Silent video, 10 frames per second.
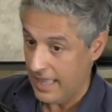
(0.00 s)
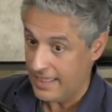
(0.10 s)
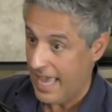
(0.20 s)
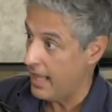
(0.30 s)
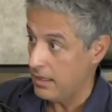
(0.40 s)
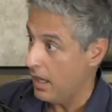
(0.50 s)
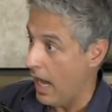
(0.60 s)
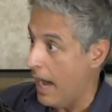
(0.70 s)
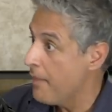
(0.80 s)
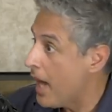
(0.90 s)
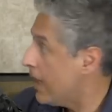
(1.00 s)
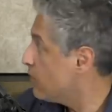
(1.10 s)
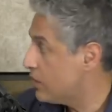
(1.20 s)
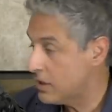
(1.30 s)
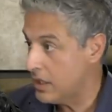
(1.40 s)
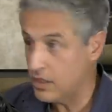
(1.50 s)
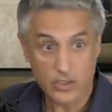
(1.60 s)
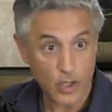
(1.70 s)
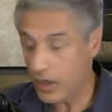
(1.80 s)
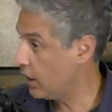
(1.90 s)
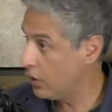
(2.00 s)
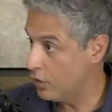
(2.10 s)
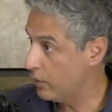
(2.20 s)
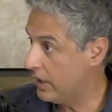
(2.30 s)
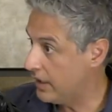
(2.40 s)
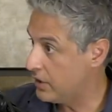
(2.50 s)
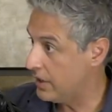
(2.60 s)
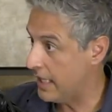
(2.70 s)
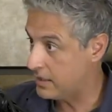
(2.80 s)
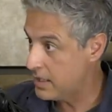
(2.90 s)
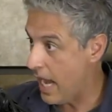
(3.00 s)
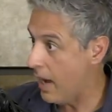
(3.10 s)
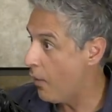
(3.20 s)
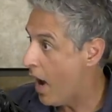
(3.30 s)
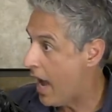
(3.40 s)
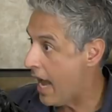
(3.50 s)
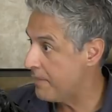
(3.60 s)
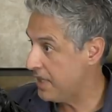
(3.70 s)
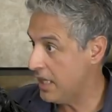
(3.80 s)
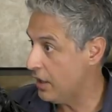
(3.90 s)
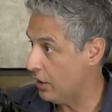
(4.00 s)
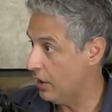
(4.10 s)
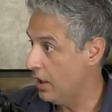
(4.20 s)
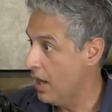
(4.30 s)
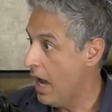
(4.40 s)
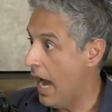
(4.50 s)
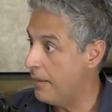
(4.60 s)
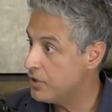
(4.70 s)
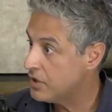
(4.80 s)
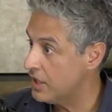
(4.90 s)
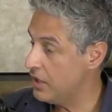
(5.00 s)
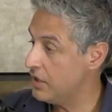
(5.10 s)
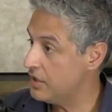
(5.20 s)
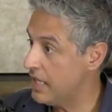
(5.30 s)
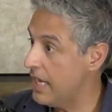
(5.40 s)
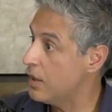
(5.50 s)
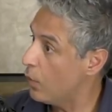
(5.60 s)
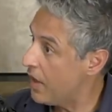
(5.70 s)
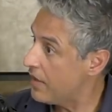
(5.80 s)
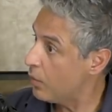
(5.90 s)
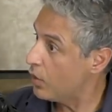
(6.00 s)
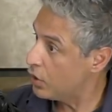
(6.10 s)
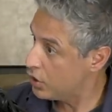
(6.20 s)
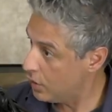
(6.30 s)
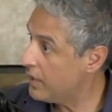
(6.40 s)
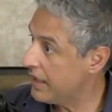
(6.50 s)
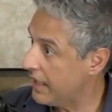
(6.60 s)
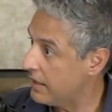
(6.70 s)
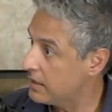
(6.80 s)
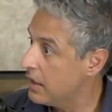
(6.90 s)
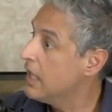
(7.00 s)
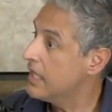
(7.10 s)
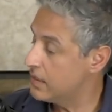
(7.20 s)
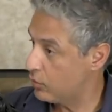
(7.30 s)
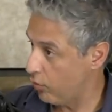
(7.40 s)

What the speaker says: that I'm not interested in starting a new religion. That's not why I'm here. I'm just here to say the way that we're doing it is